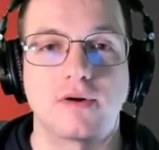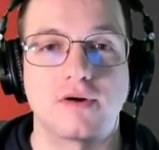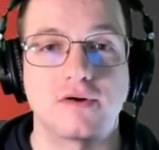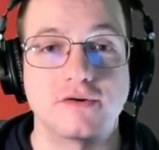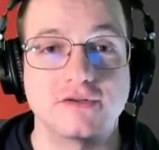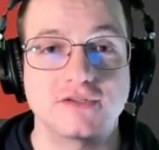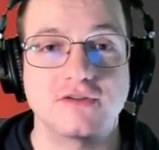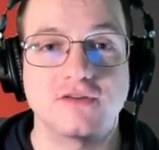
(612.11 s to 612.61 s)

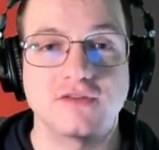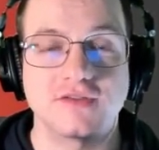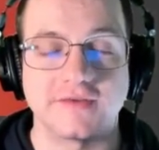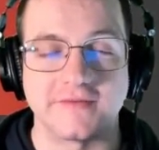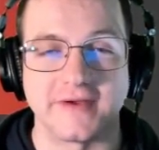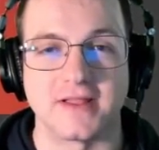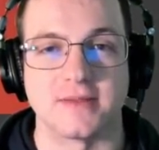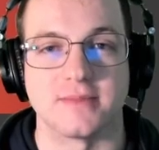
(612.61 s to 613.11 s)
personal
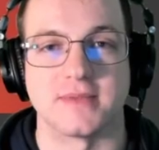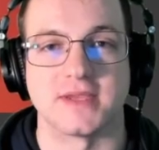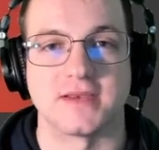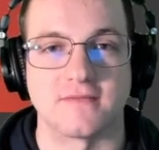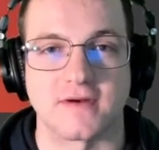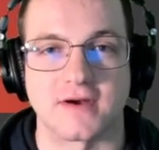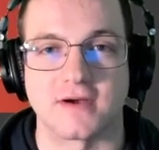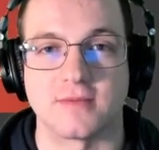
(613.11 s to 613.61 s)
development
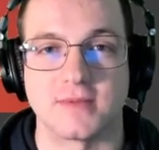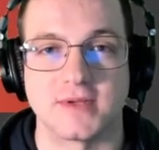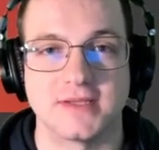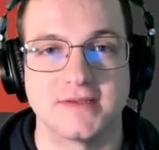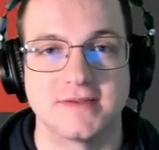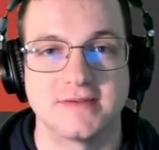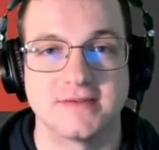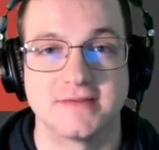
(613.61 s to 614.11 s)
environment.
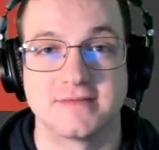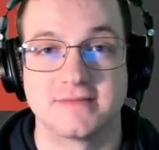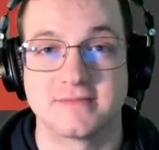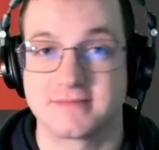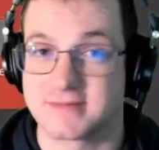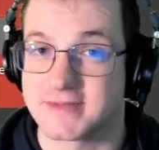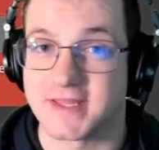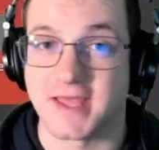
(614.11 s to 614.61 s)

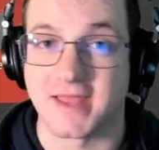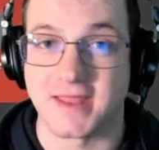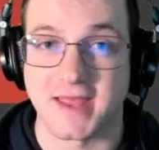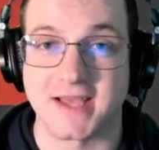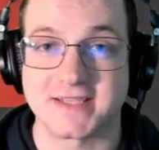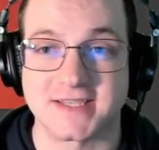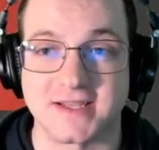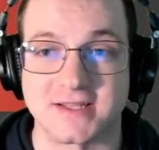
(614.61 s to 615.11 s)
Now
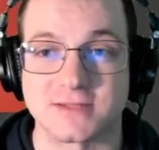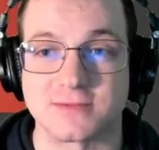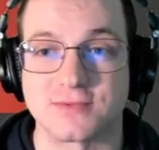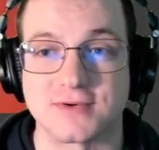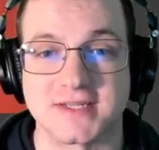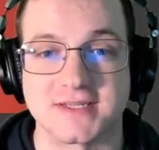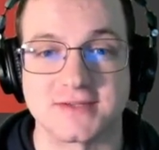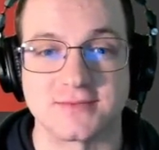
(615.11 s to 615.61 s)
that sounds
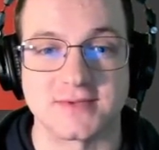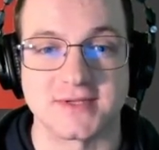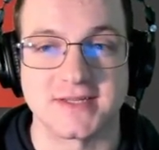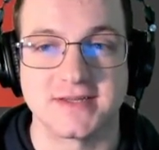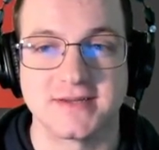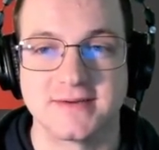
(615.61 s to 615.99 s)
pretty sweet.